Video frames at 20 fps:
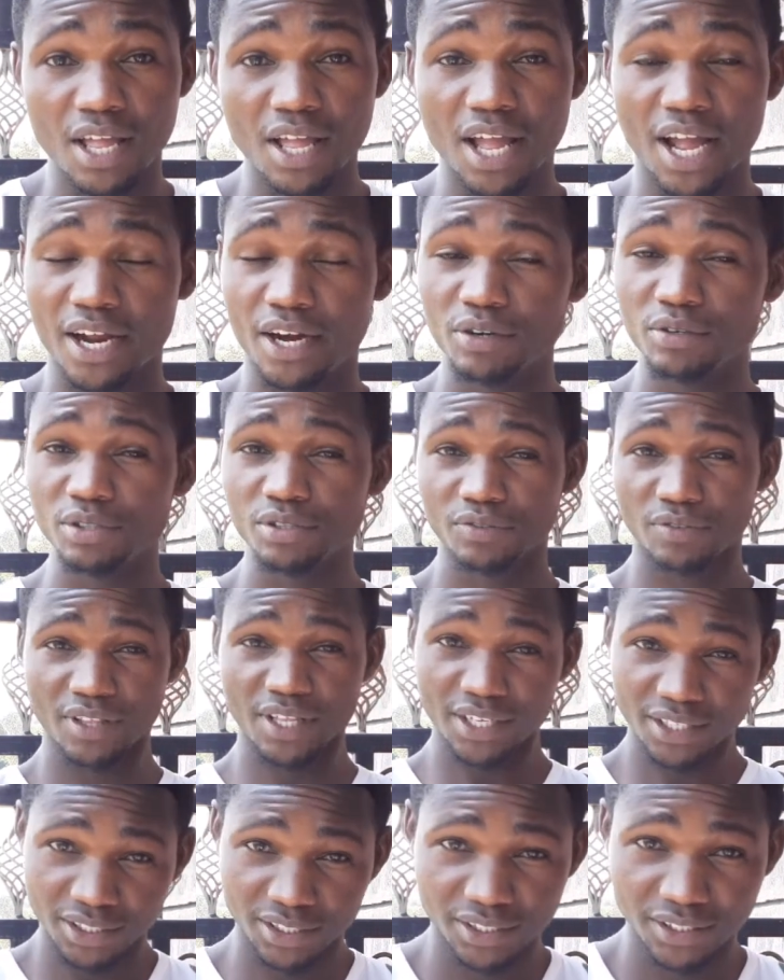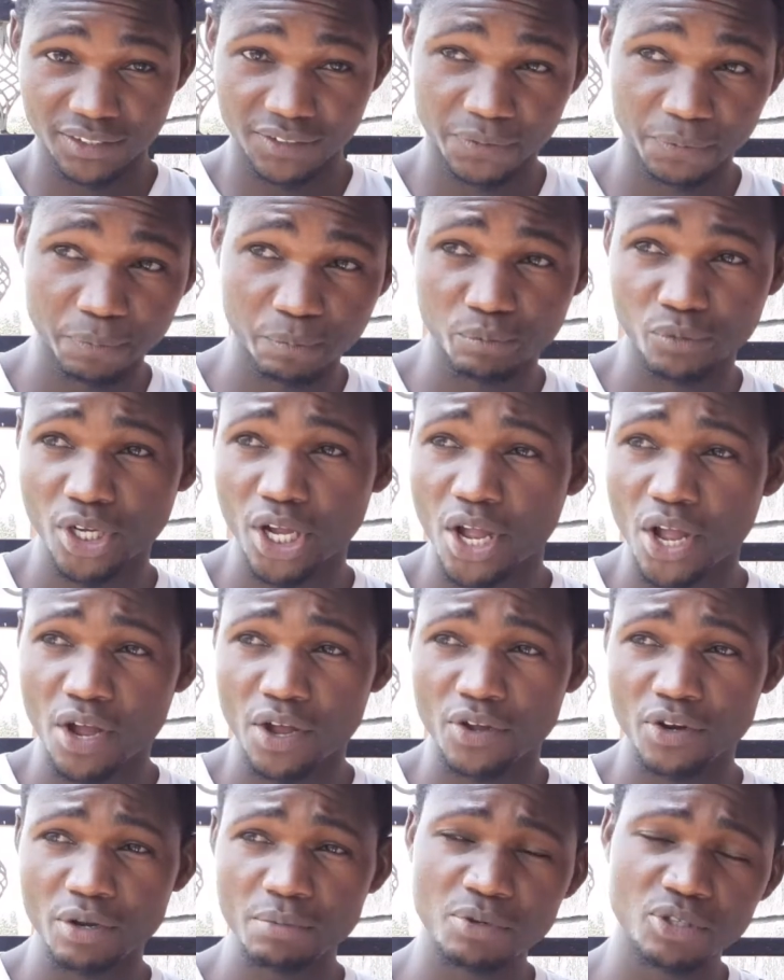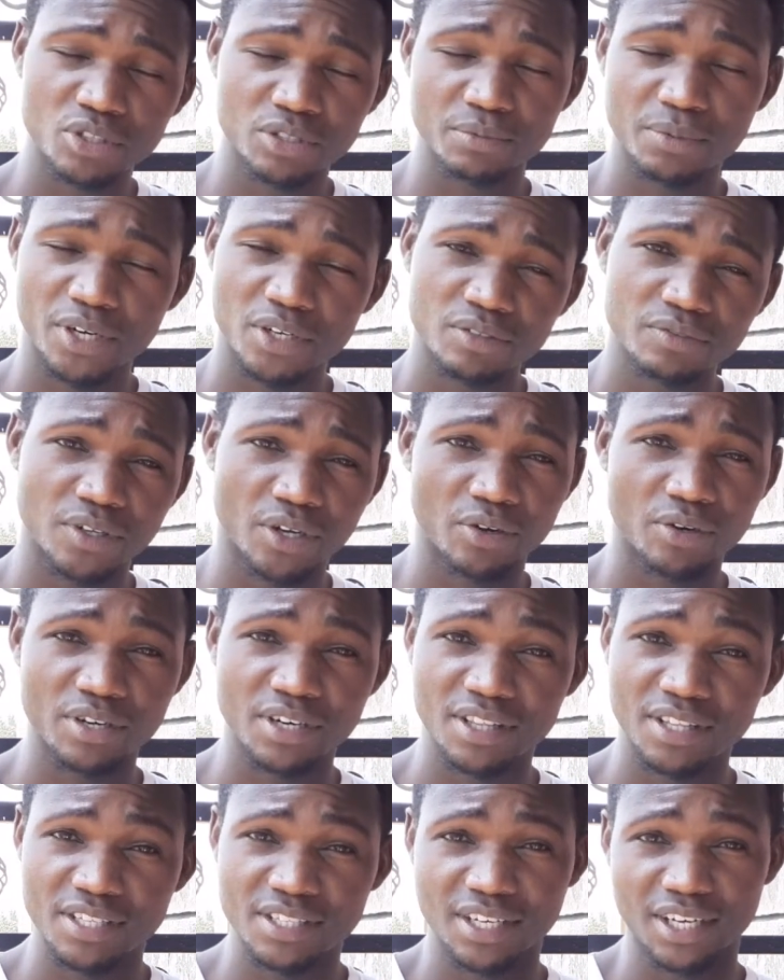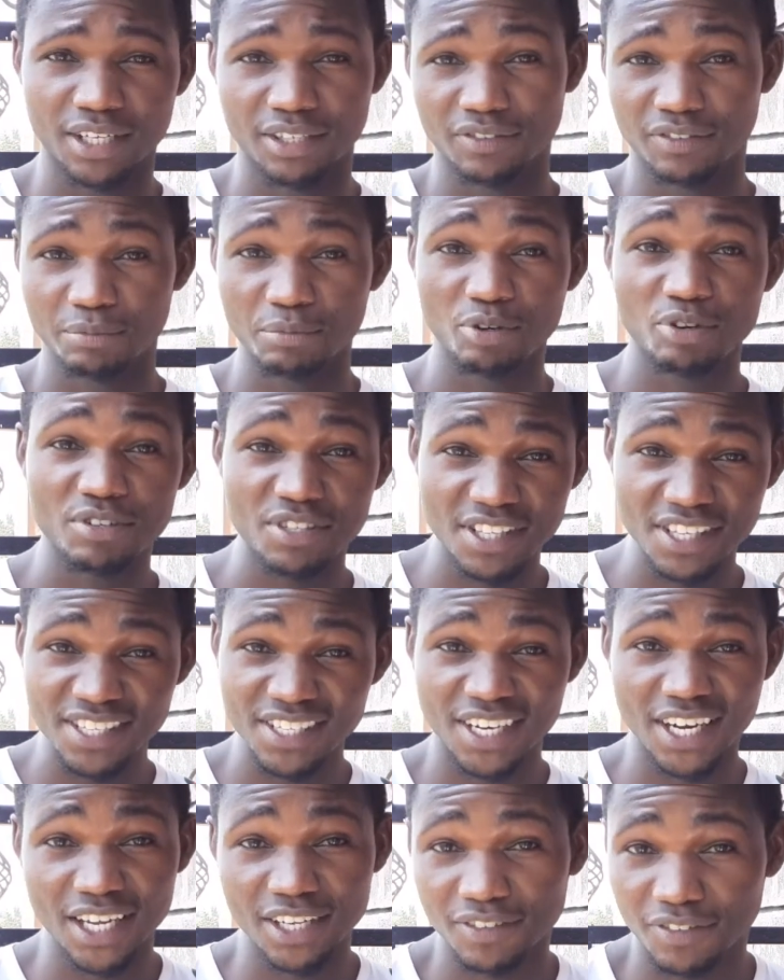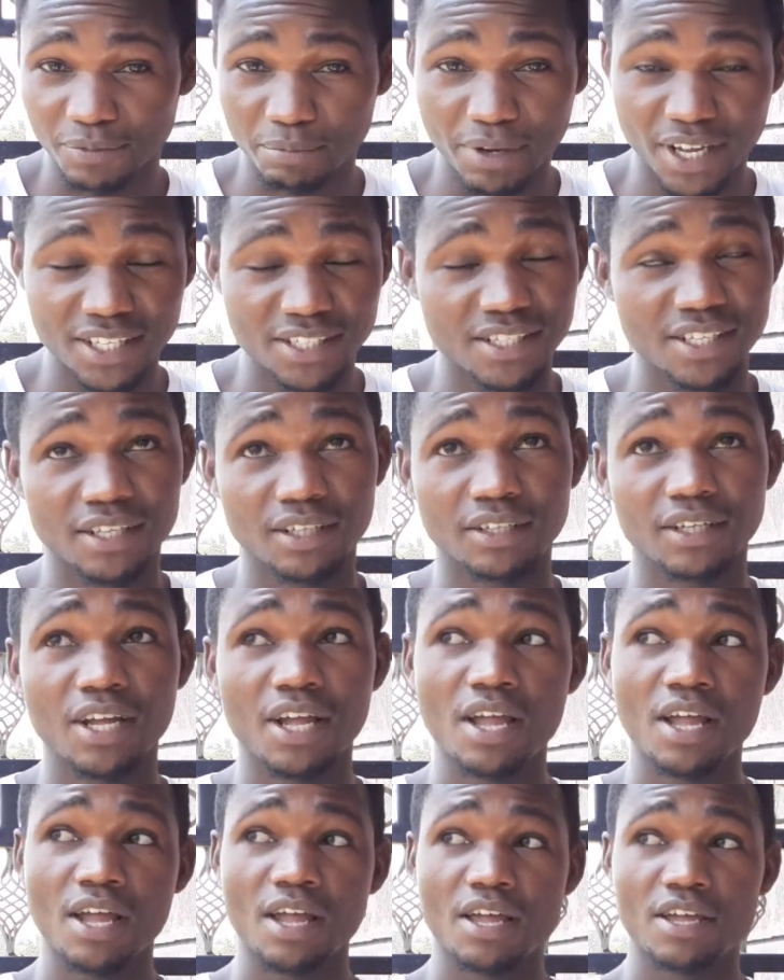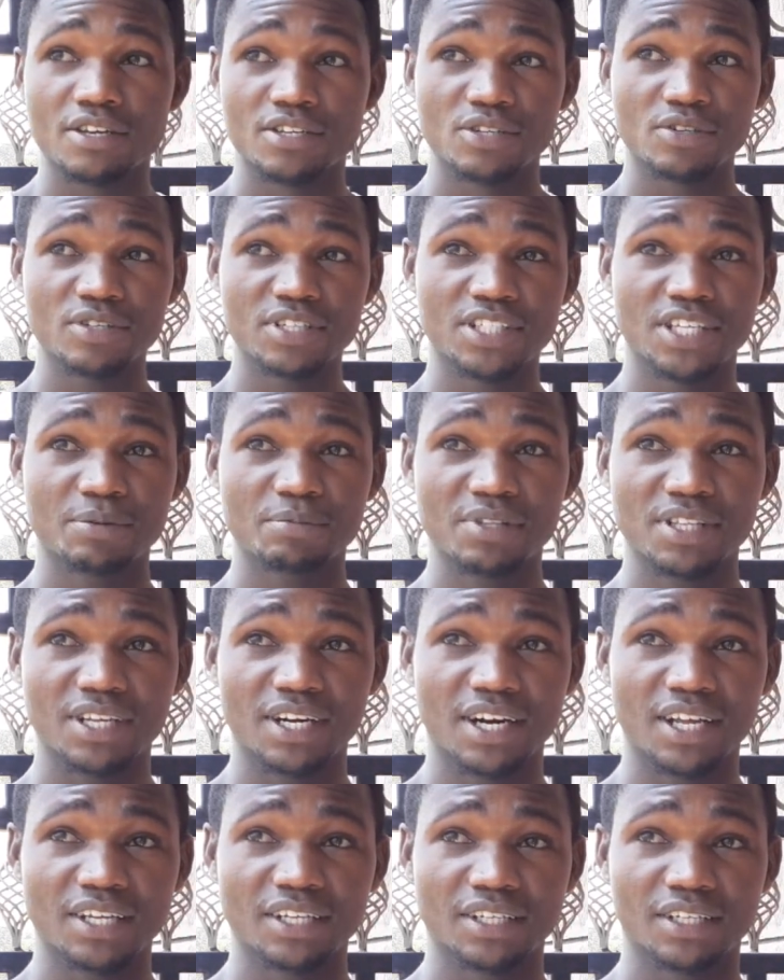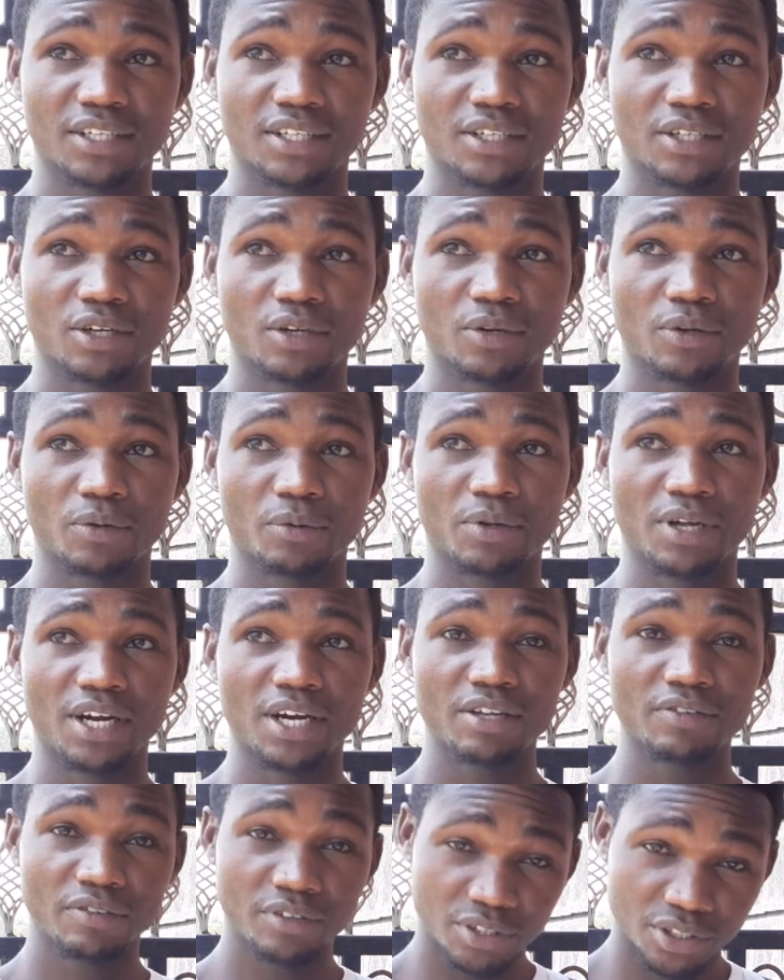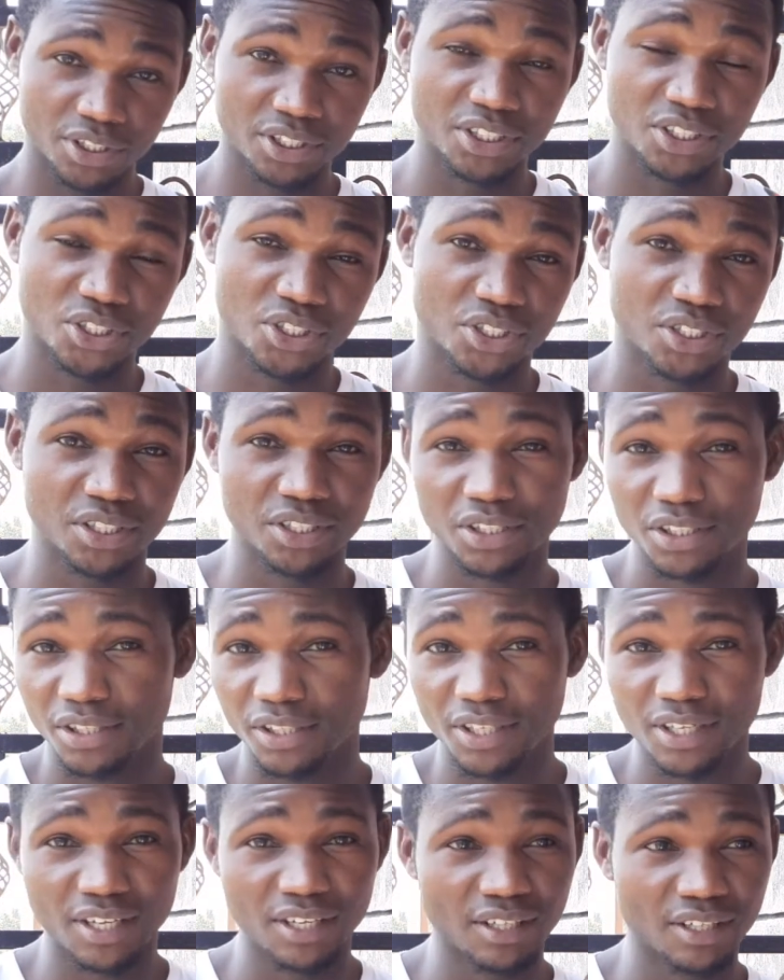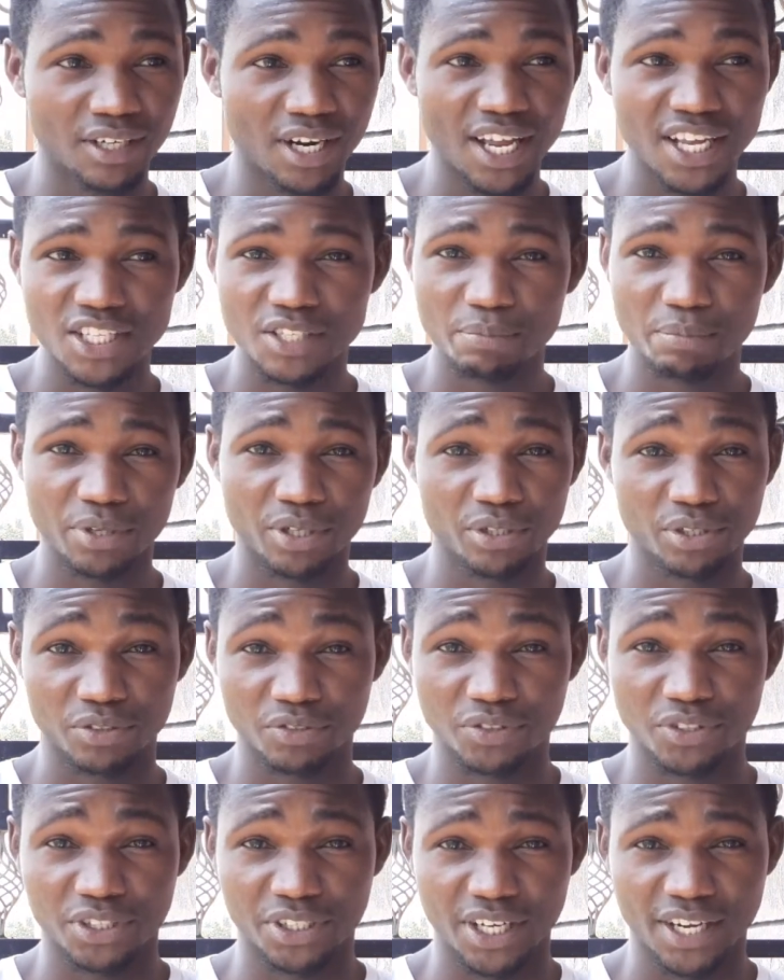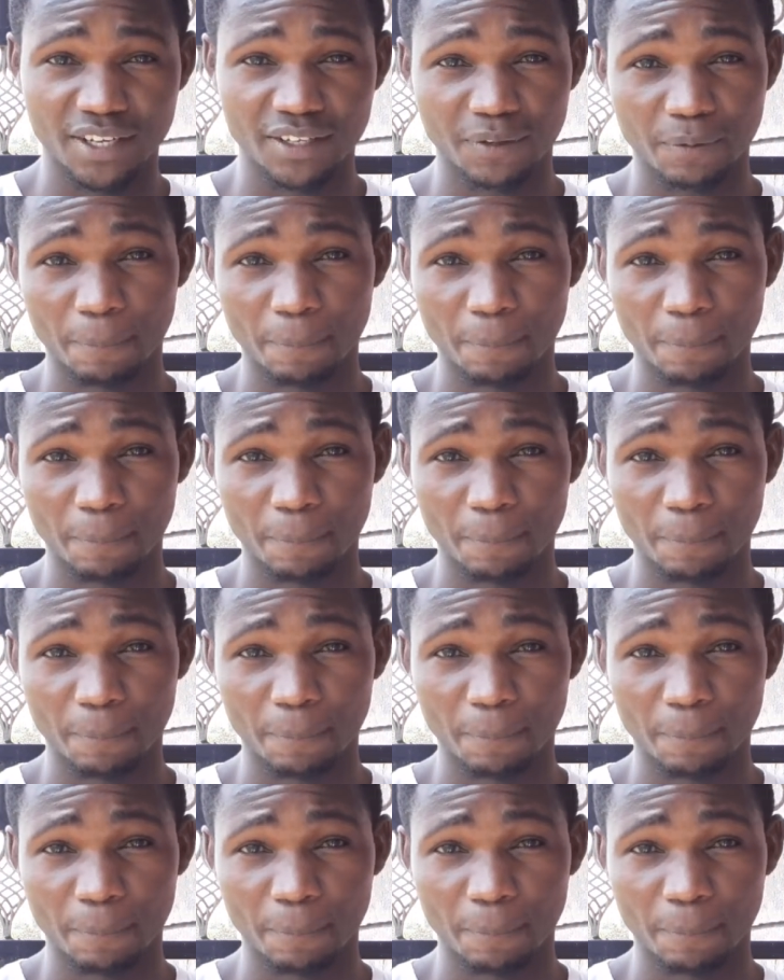And out of that, you're able to maneuver on this life, because this life, Banze, it's not something like we are living in aspect of trying,